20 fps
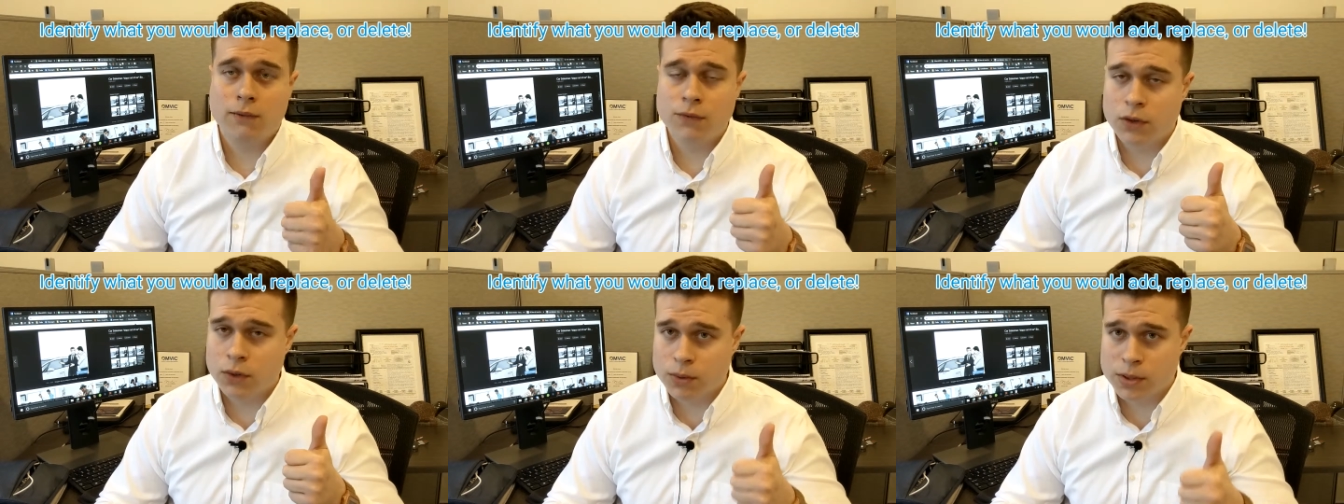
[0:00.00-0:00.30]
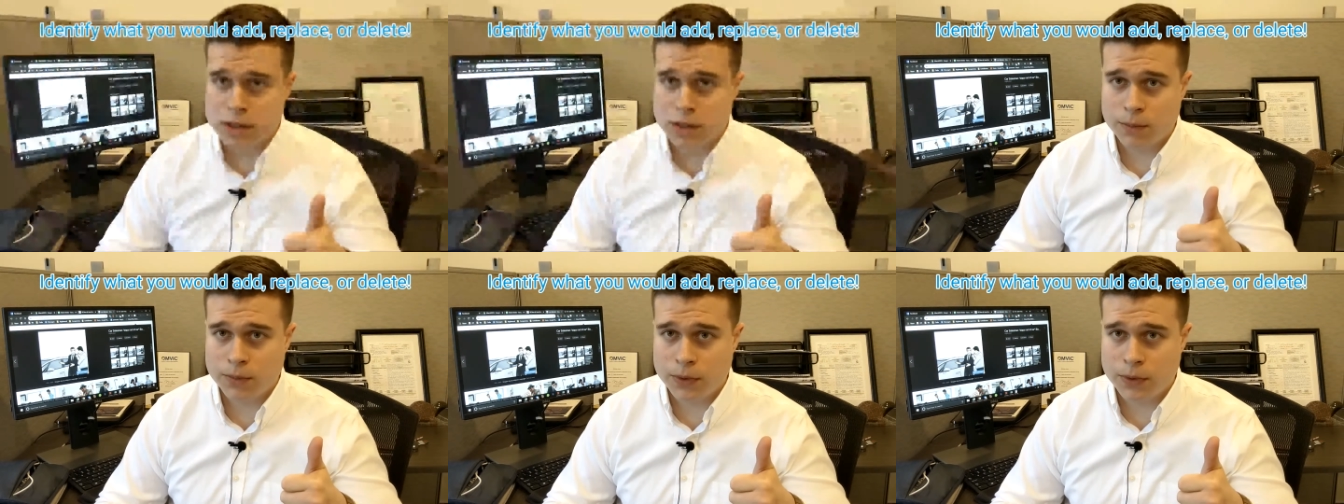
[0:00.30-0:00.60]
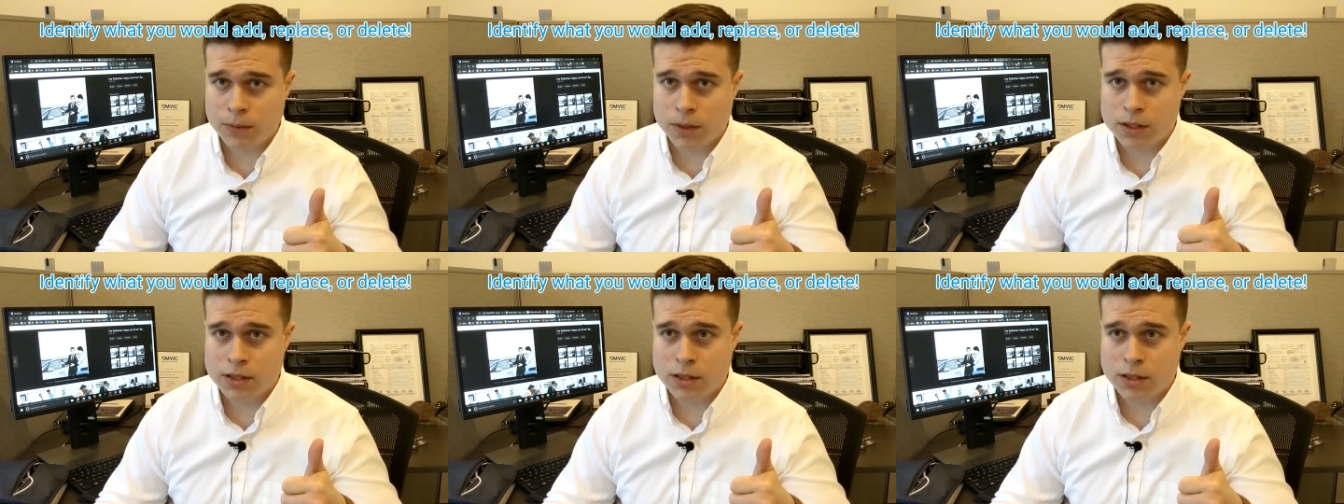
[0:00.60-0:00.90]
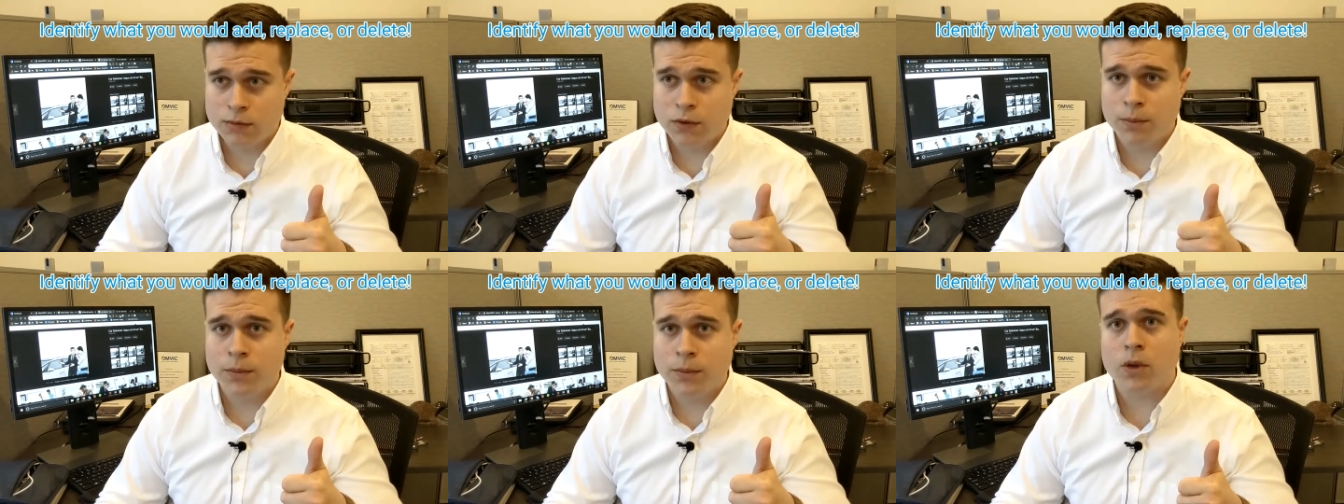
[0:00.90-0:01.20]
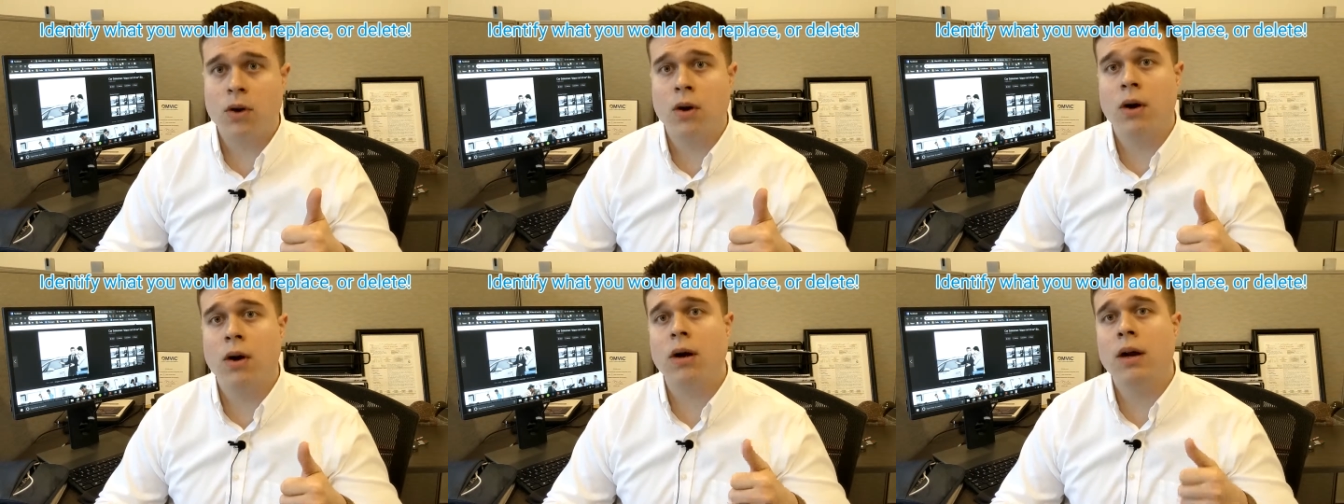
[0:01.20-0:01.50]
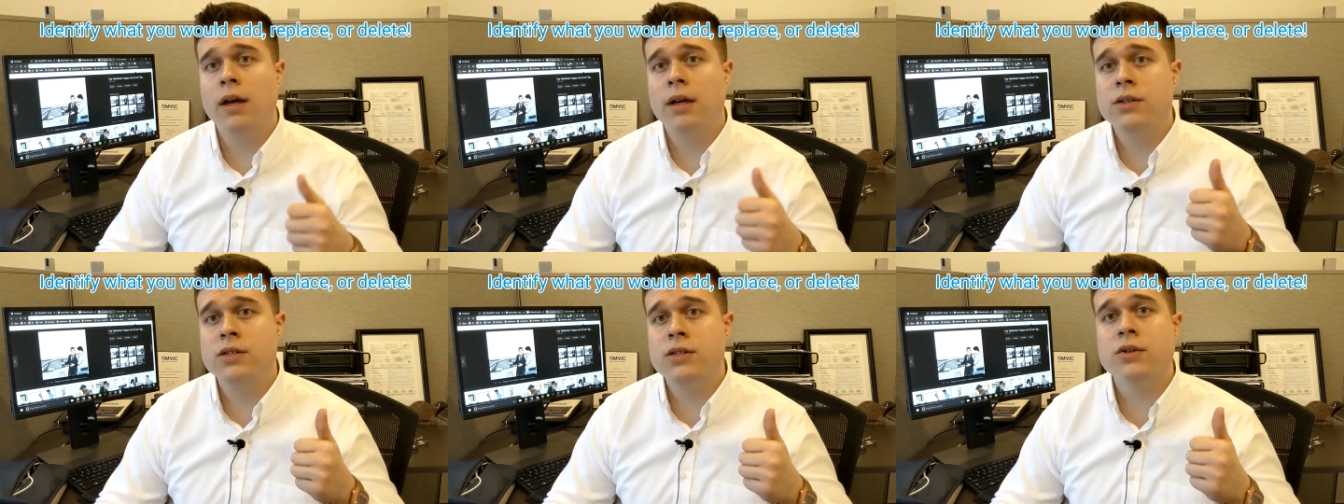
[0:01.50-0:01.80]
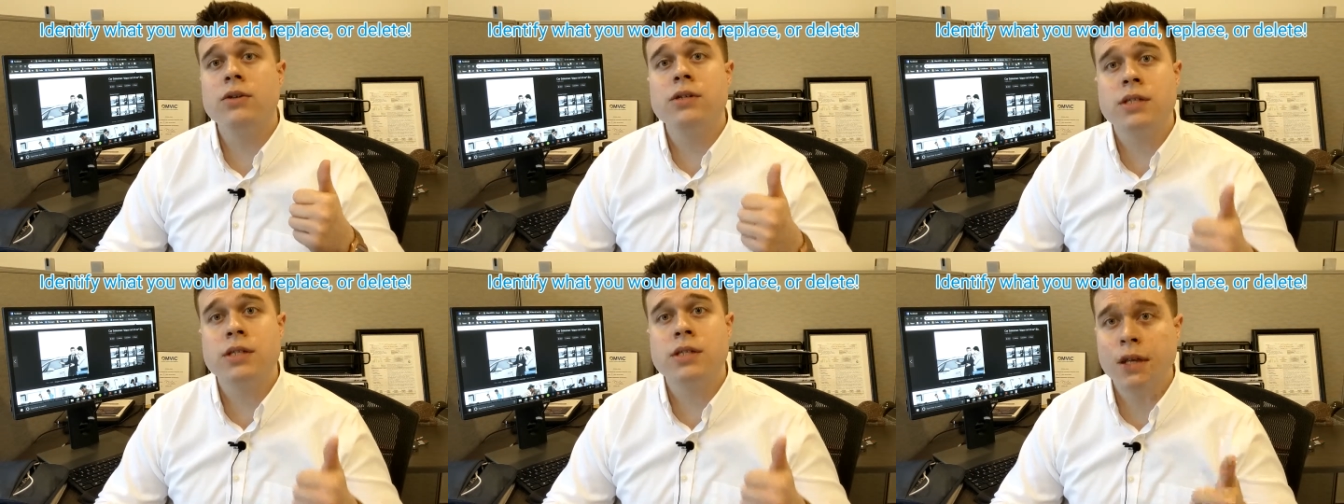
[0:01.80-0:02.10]
If there is something missing from the car, is
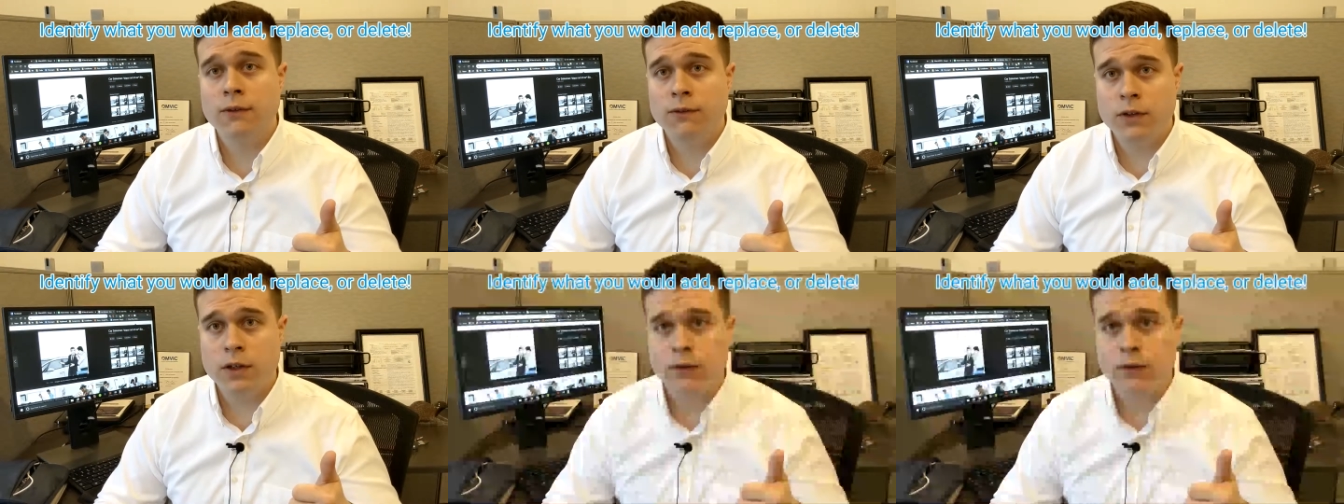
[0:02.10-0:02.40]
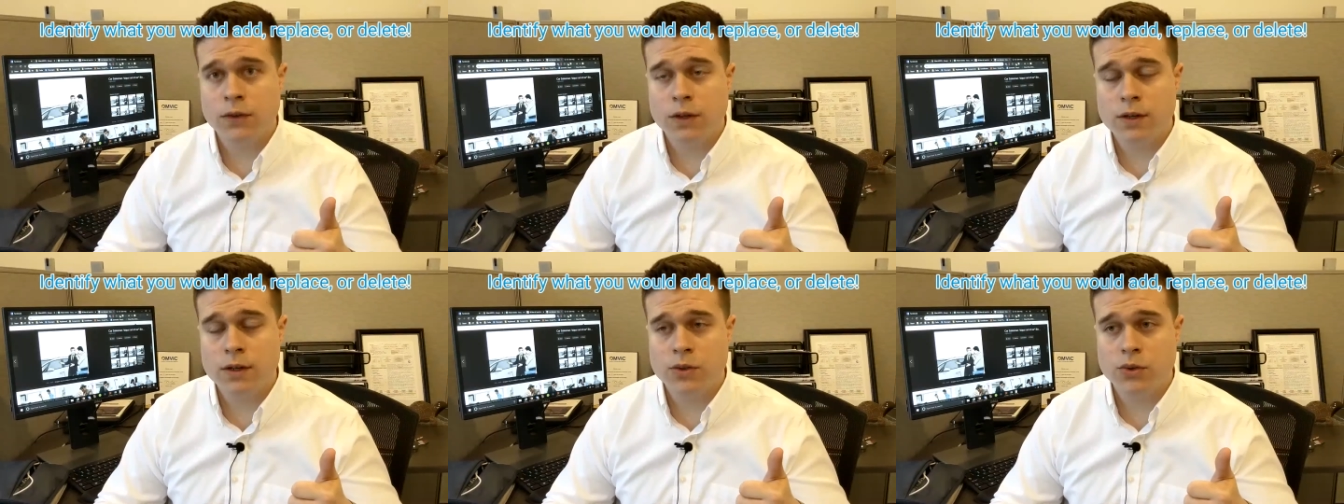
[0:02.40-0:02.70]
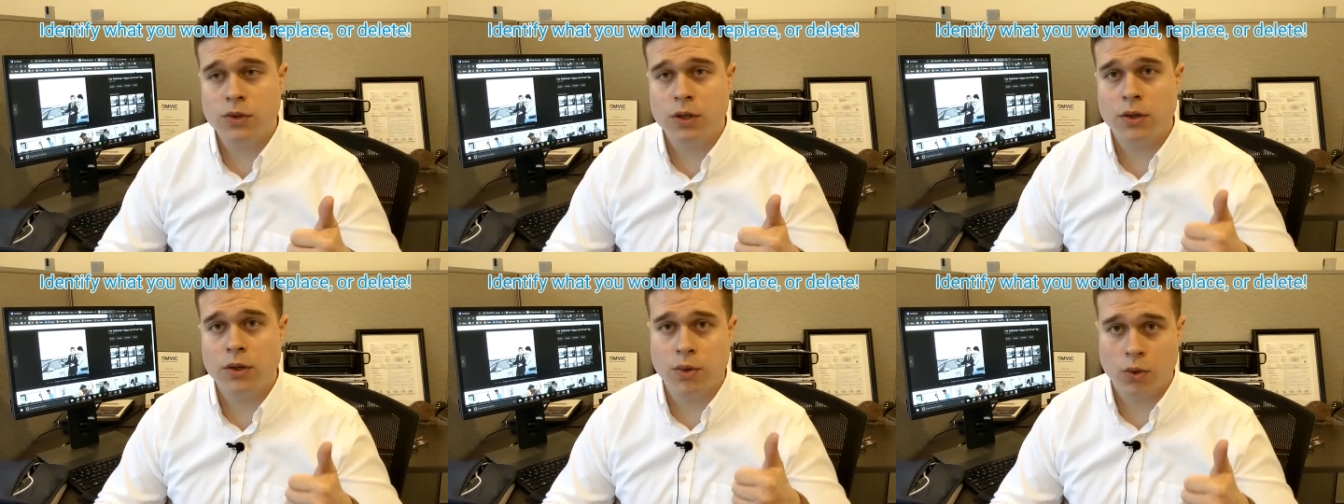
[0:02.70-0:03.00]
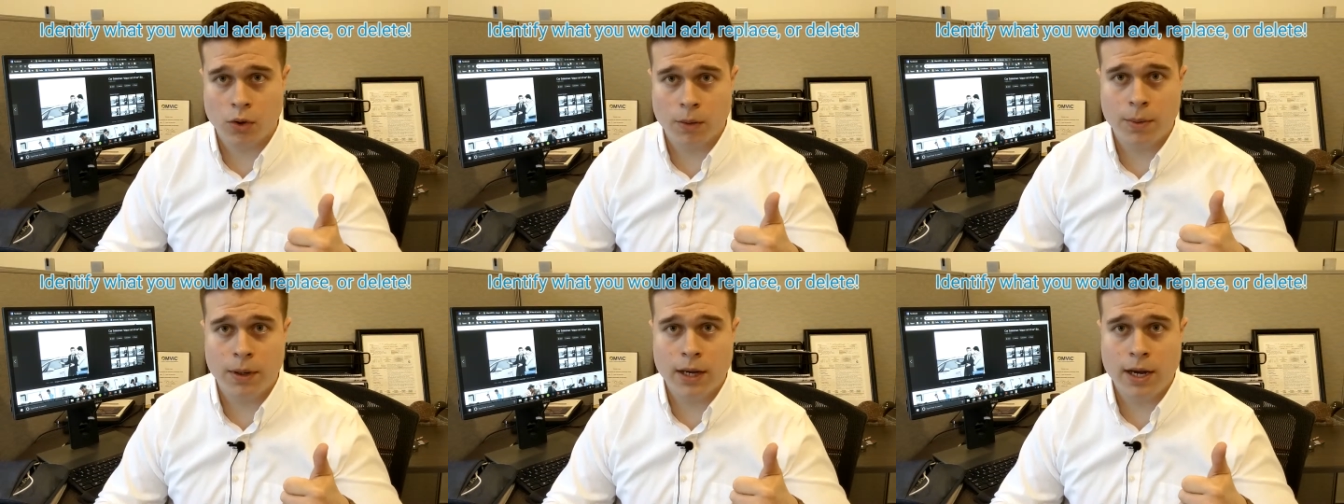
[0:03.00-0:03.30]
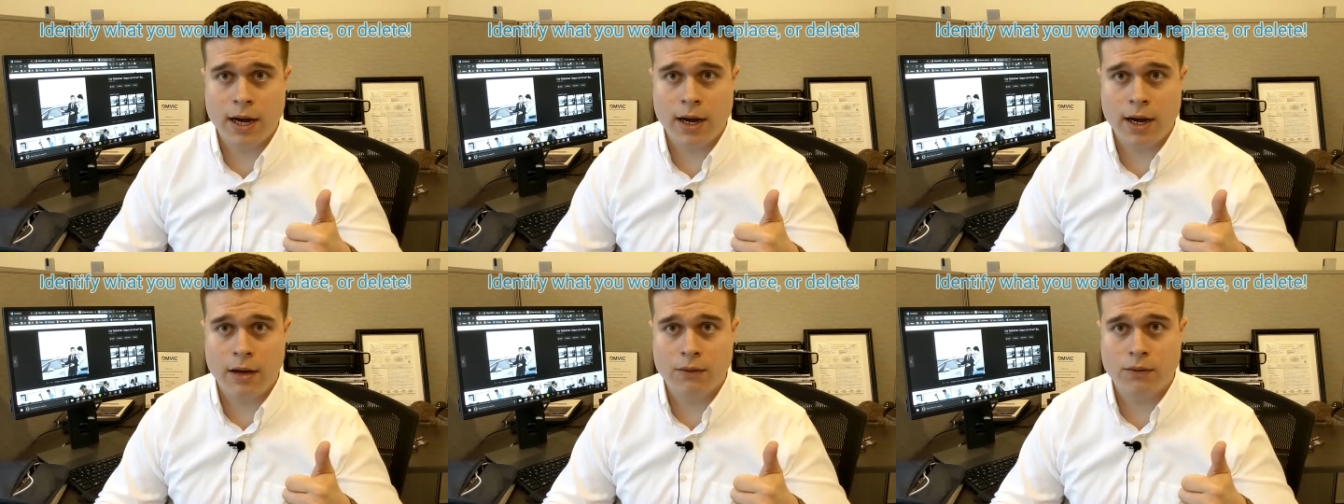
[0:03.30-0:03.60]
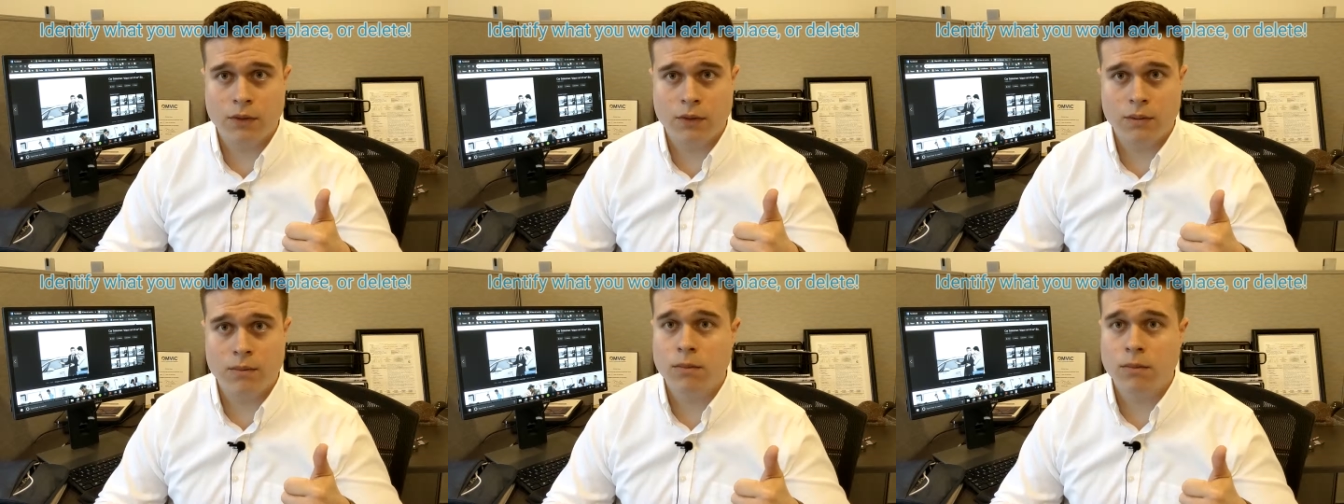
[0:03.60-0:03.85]
there a safety feature that you were hoping to have?